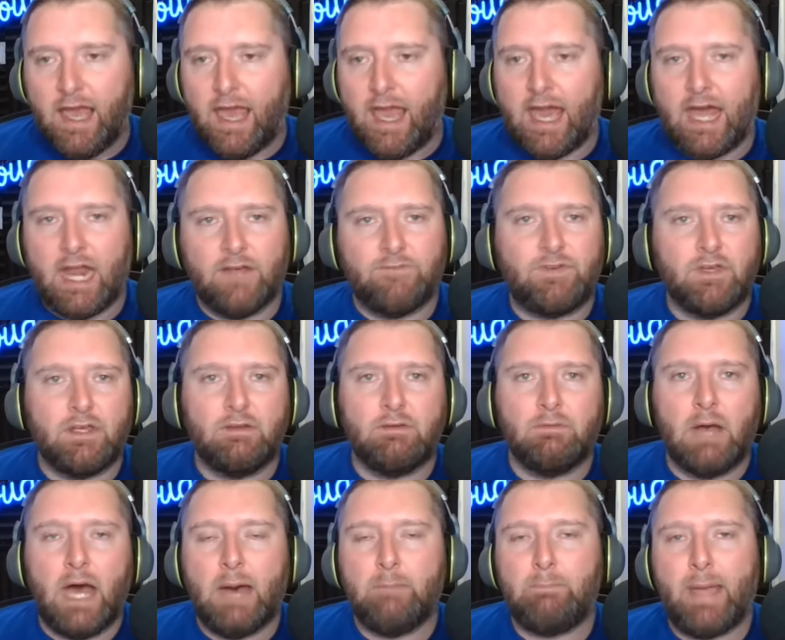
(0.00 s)
And if it
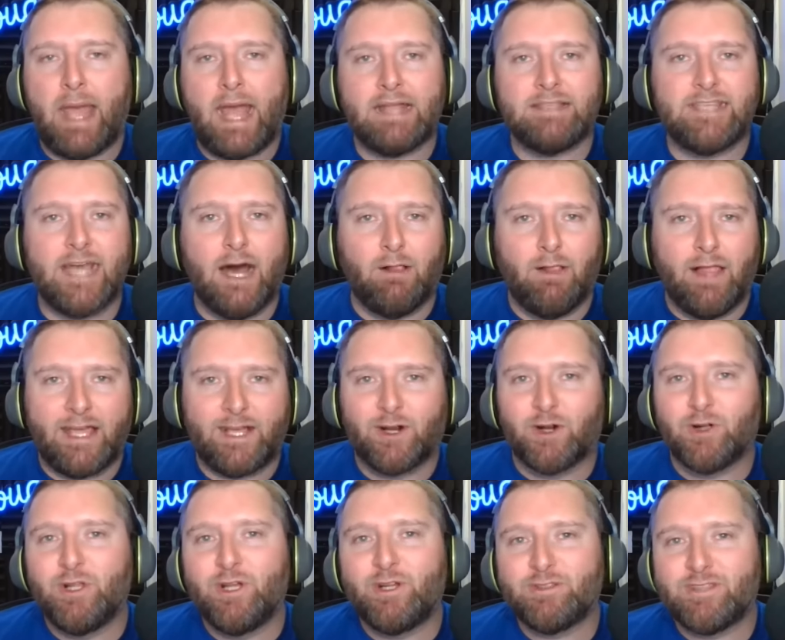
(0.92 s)
pans out like
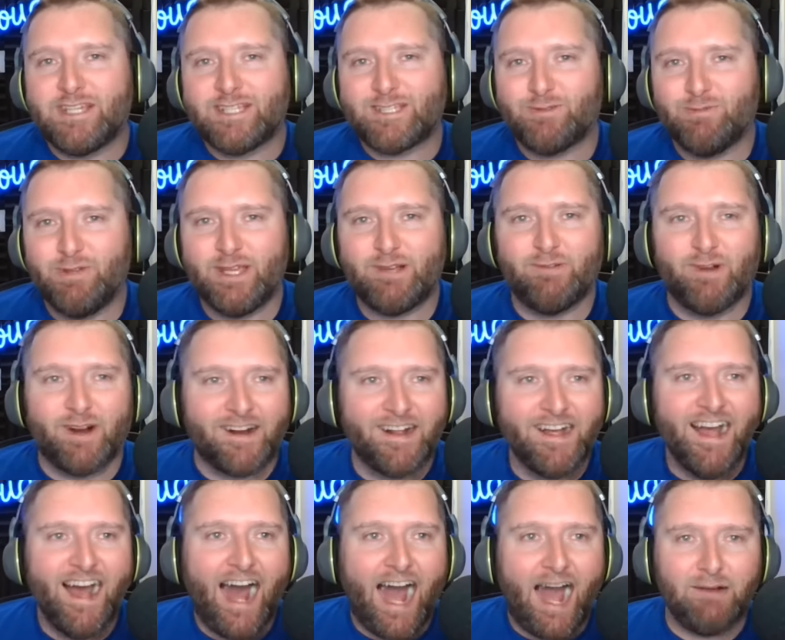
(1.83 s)
earlier this week where
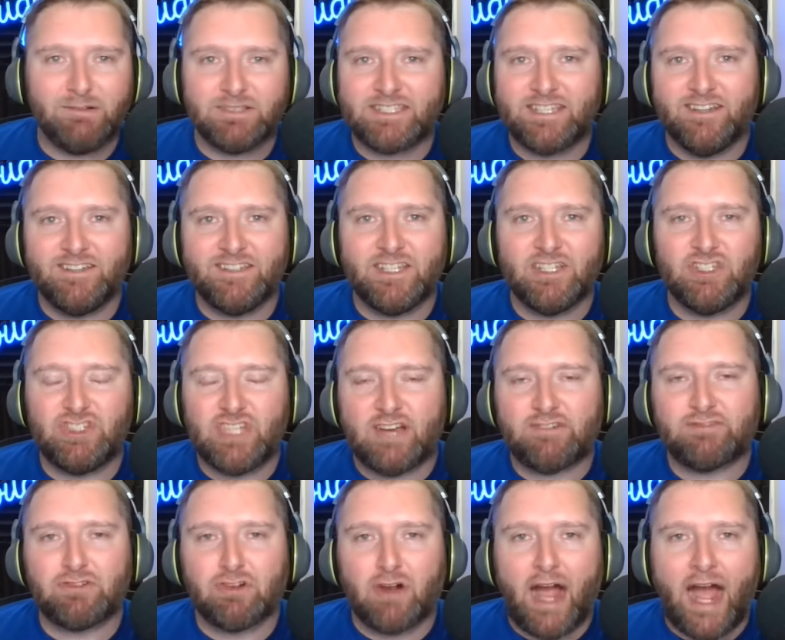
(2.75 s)
I was telling you
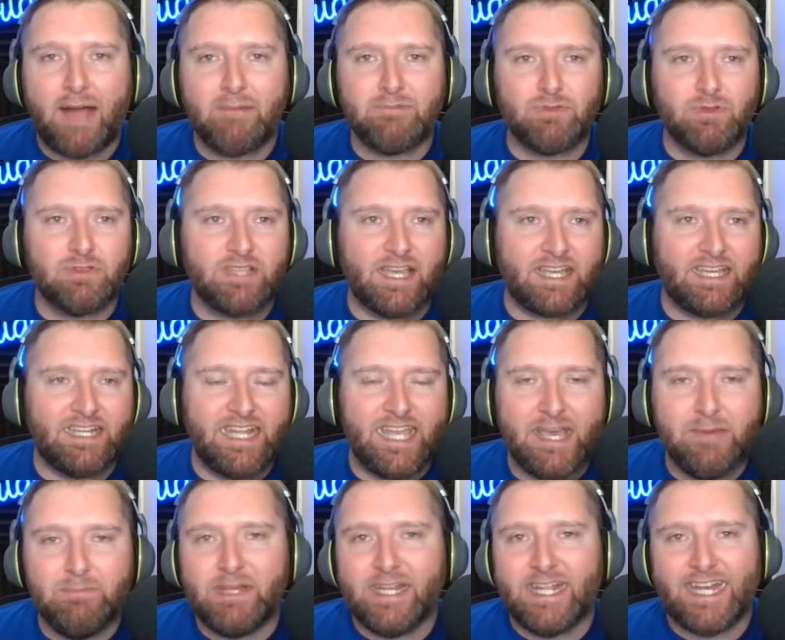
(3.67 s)
Jeff Grimes was like an
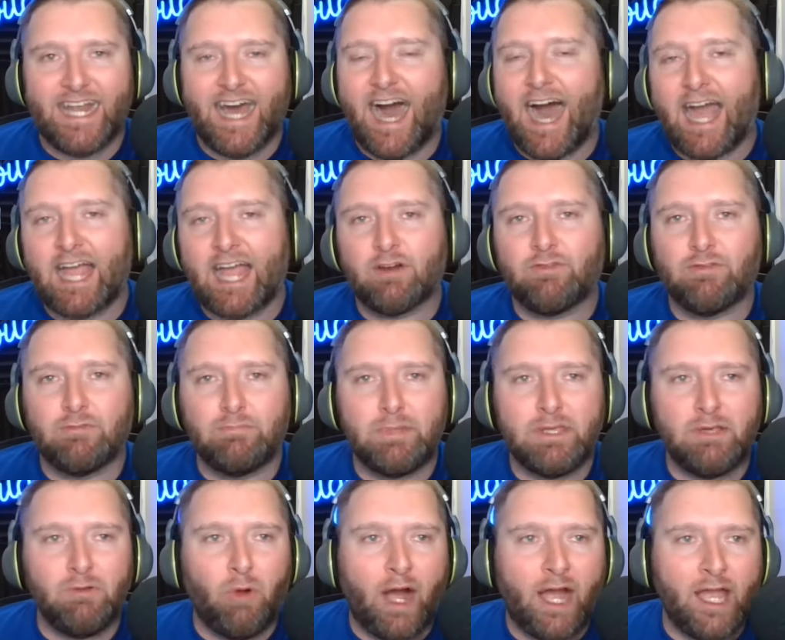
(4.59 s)
imminent hire for
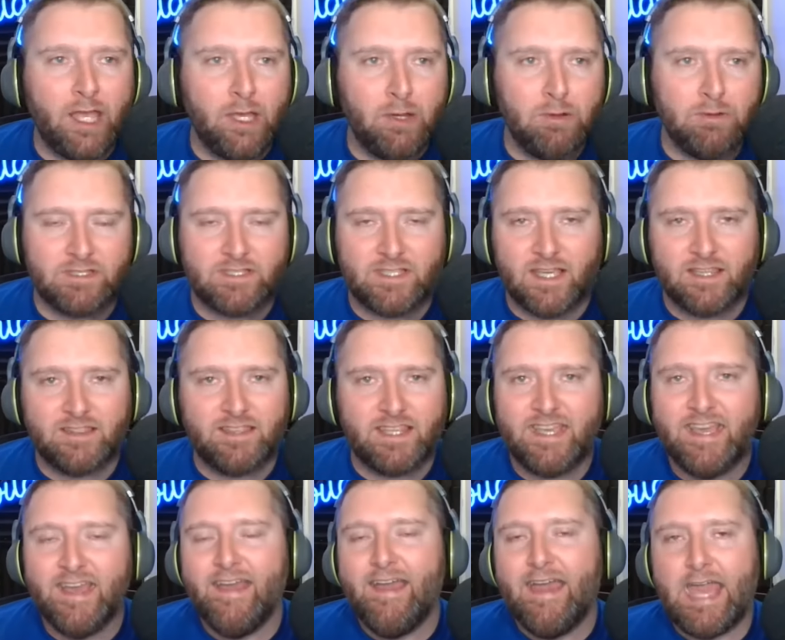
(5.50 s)
BYU and
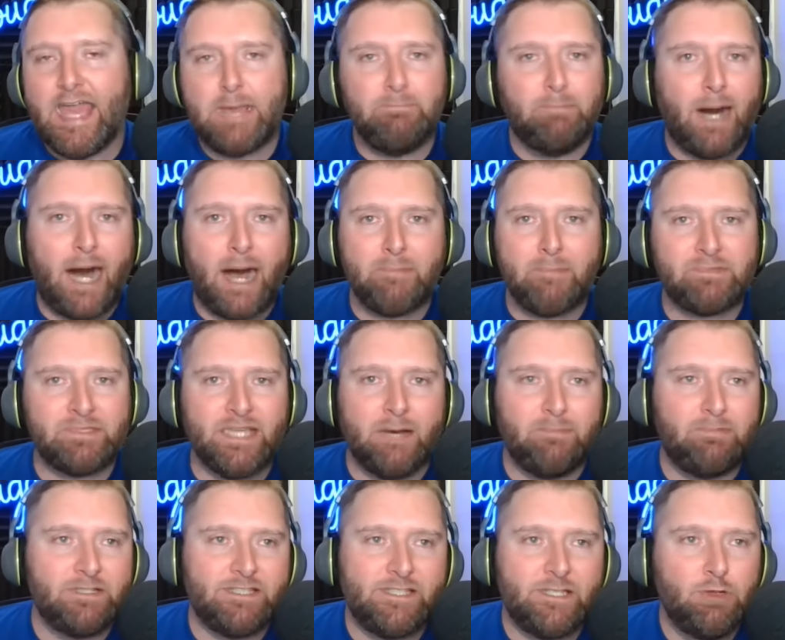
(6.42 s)
suddenly he pops
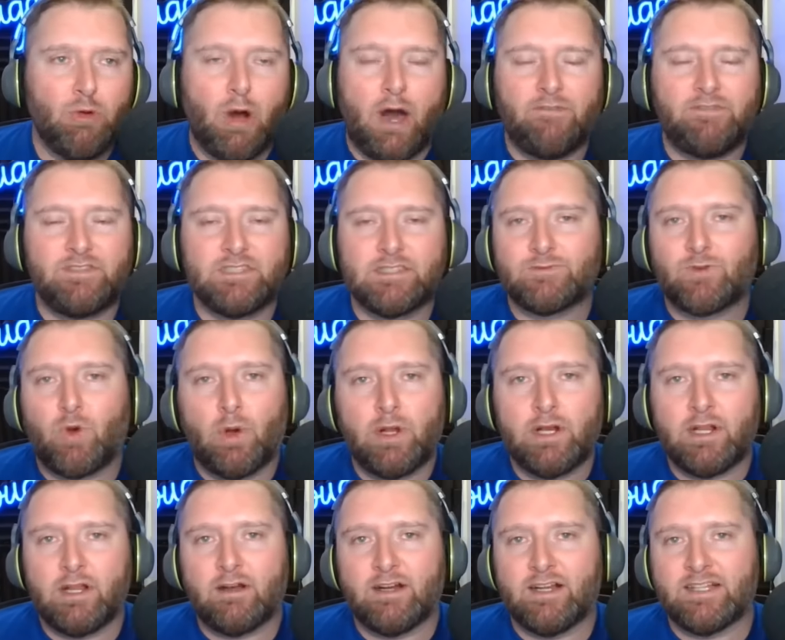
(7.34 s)
up as the new offensive
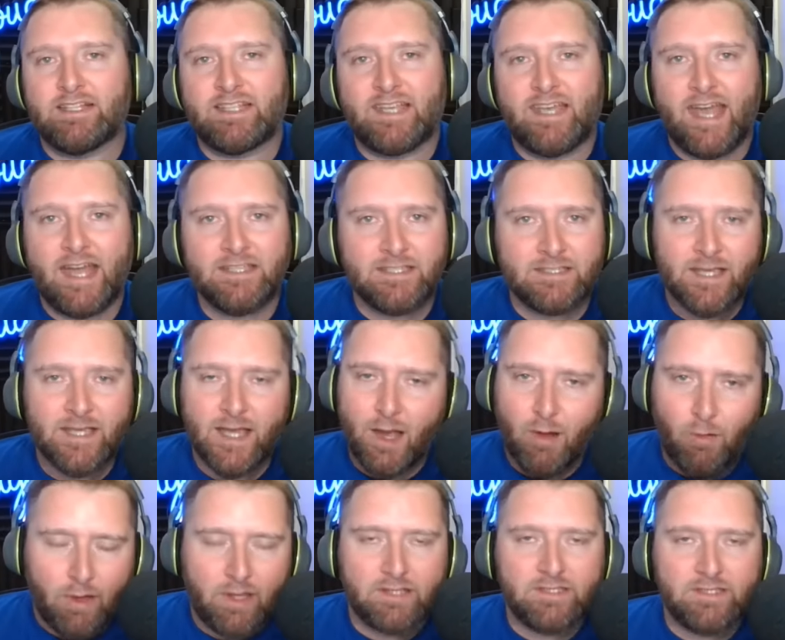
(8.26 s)
coordinator at Kansas,
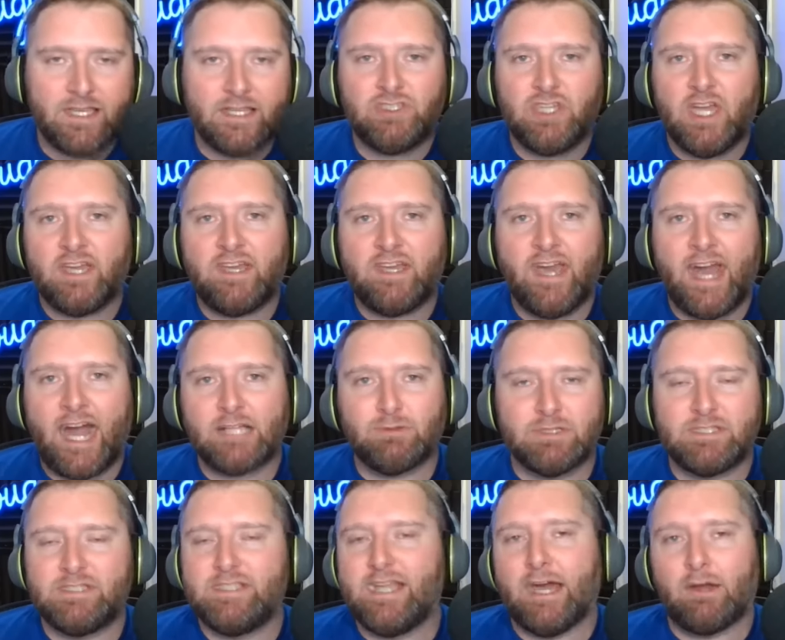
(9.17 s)
well, you can say Jake Hatch
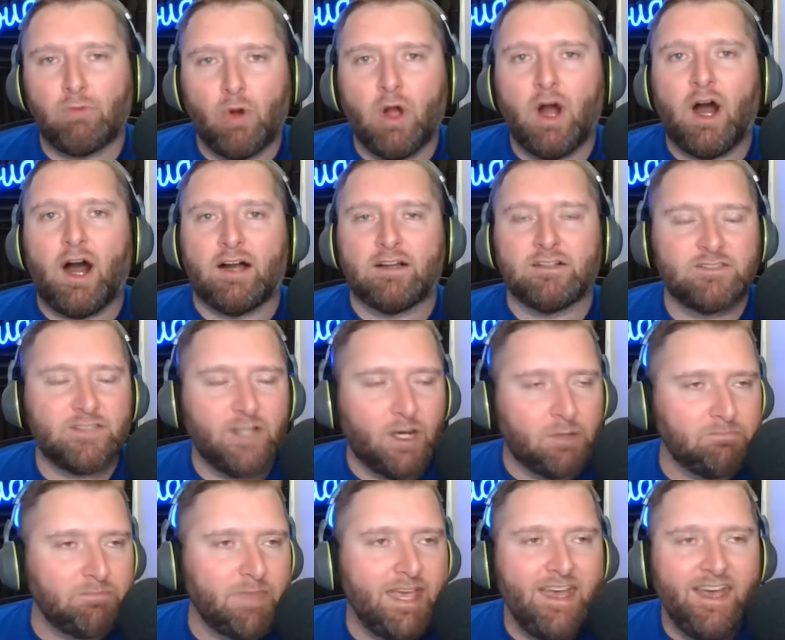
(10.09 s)
was dead wrong.
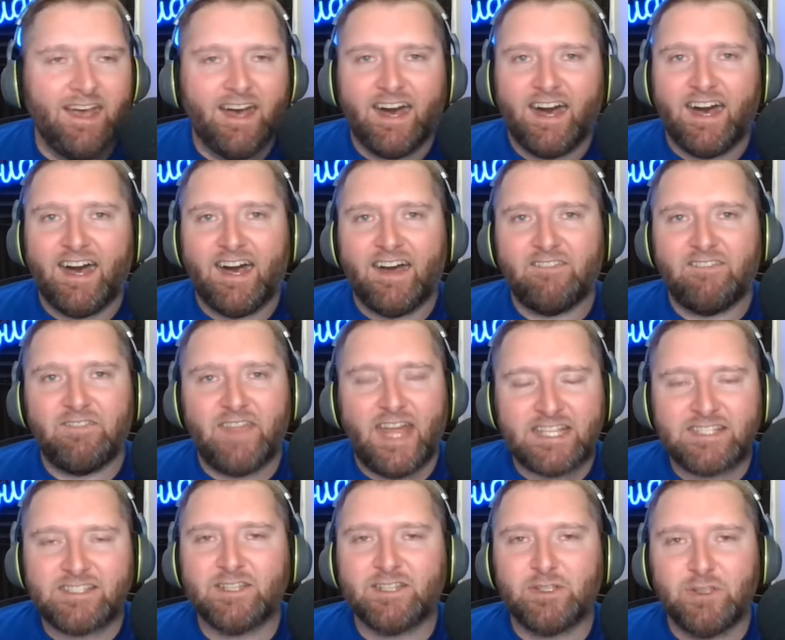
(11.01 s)
So
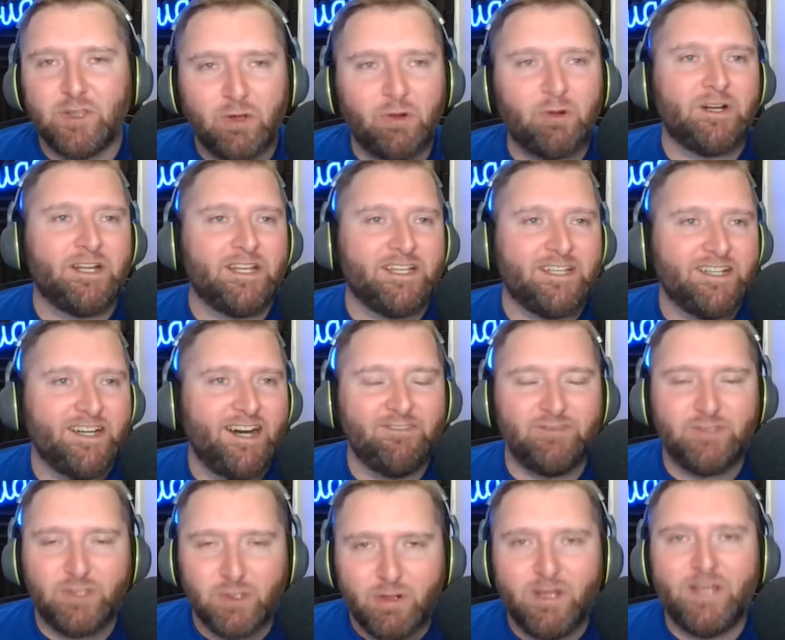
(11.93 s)
that's the glory
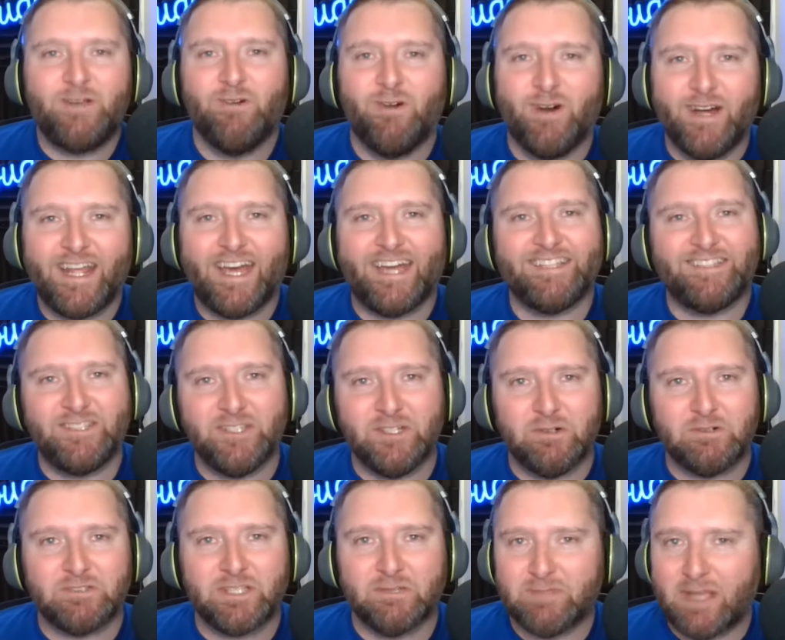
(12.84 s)
of doing what I
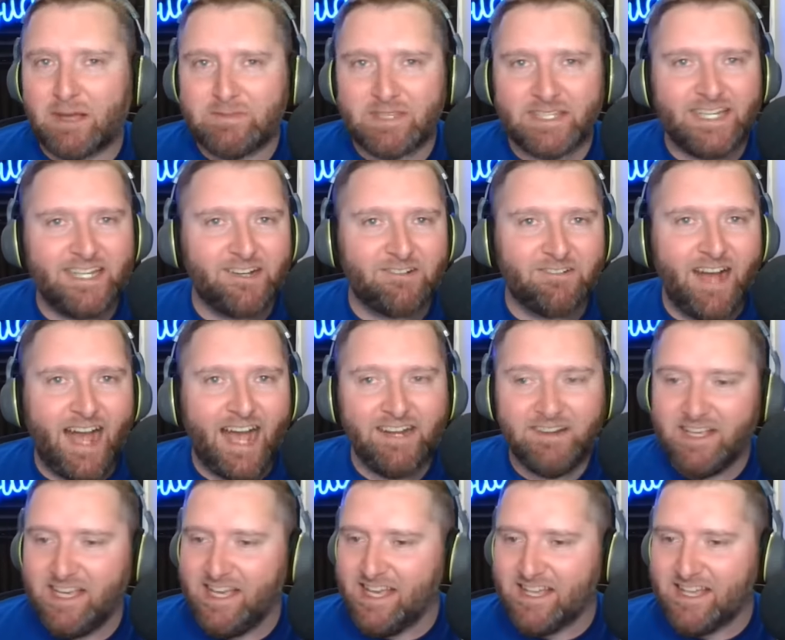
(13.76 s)
do. Sometimes I get it right.